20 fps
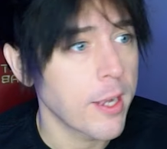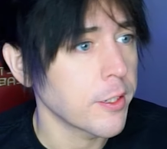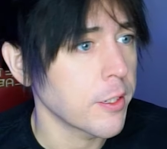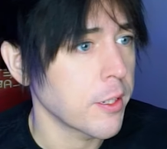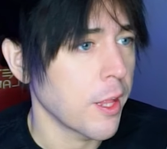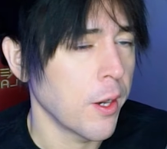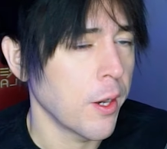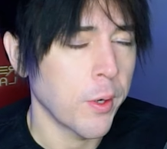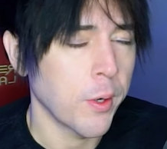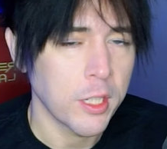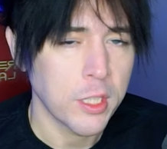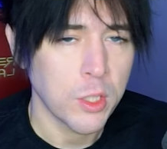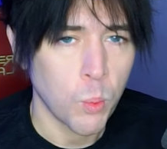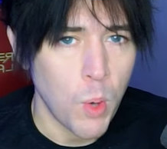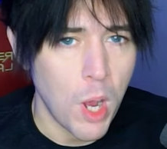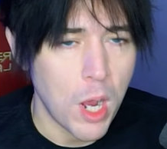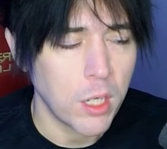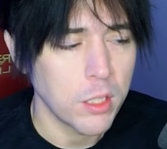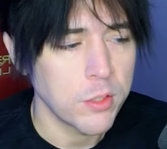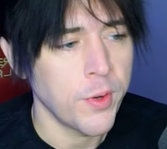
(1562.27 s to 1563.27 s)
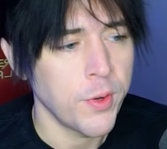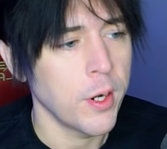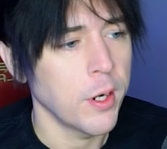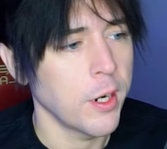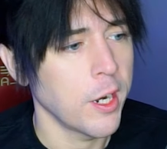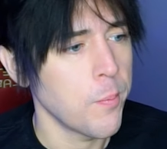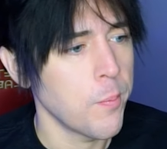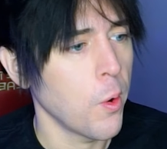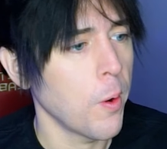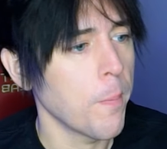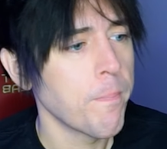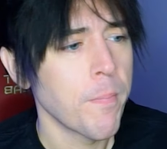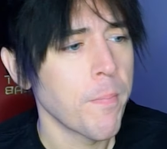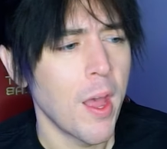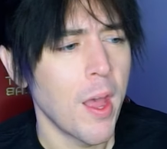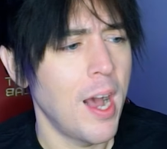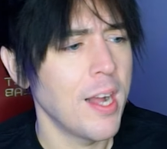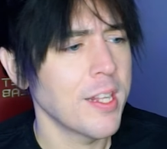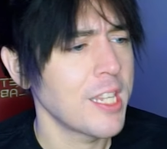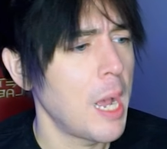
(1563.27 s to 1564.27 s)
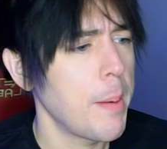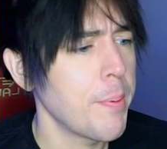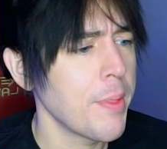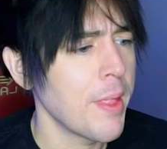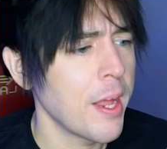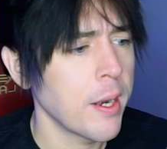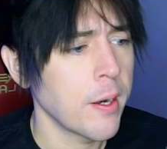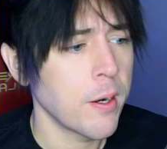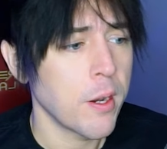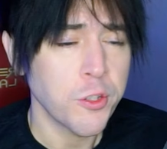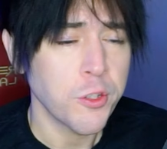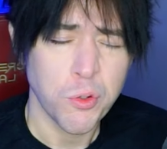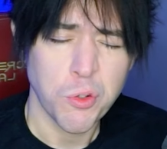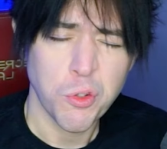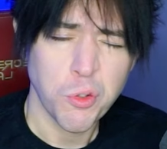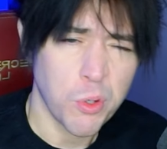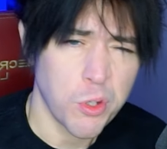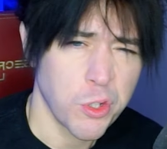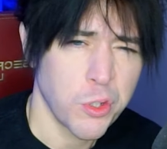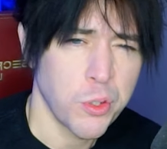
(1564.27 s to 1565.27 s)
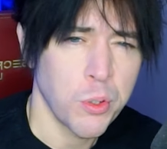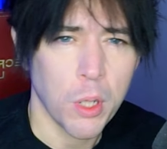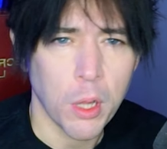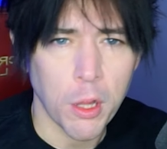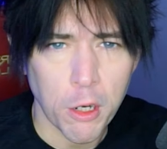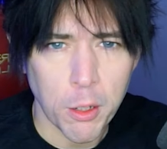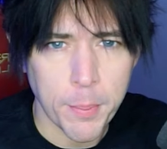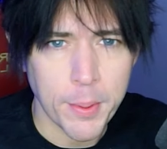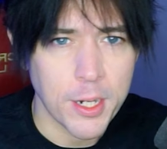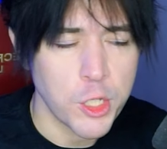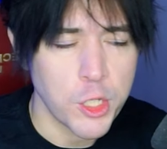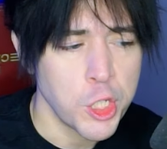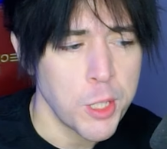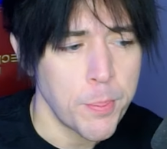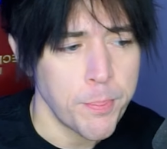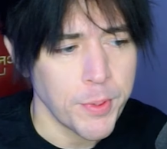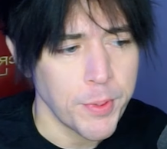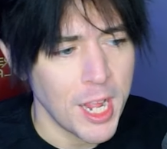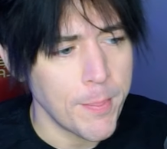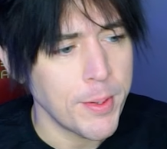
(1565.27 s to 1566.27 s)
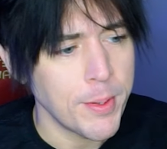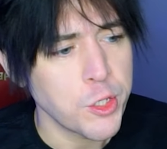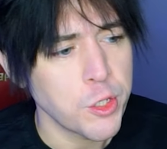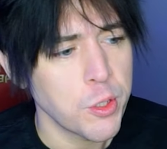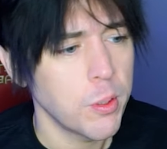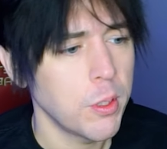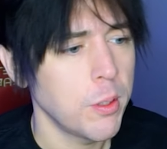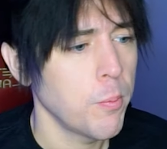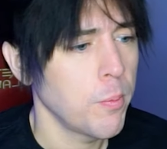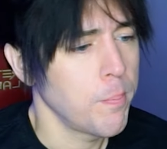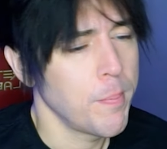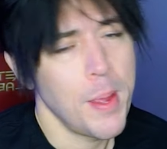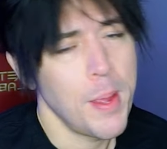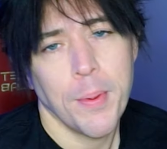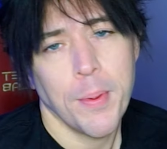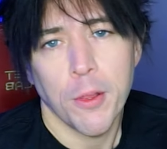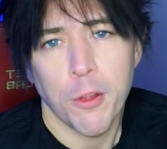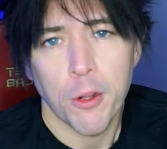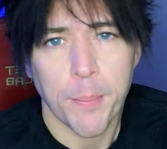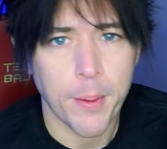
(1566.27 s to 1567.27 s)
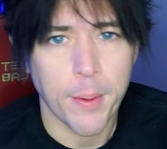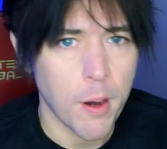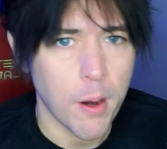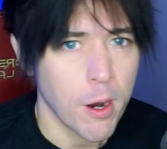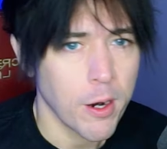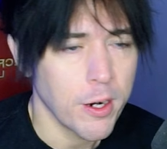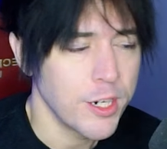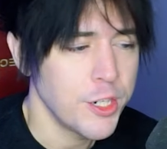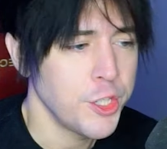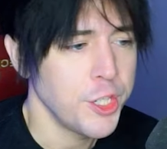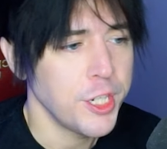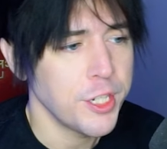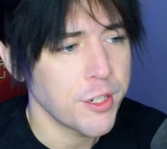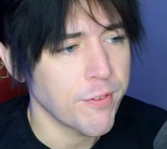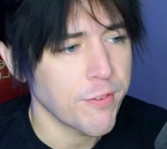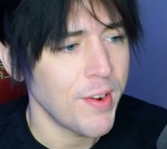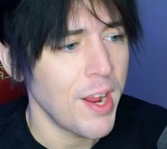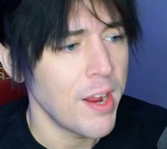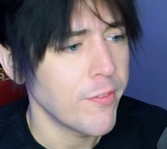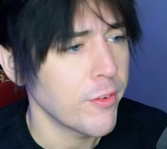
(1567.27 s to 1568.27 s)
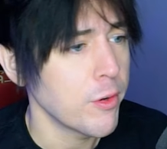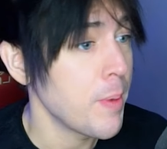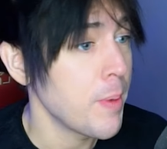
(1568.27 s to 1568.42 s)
it, they don't get the Wildfire anymore. On top of that, it also starts doing a little bit of chip damage, maybe a little bit of RNG in your favor.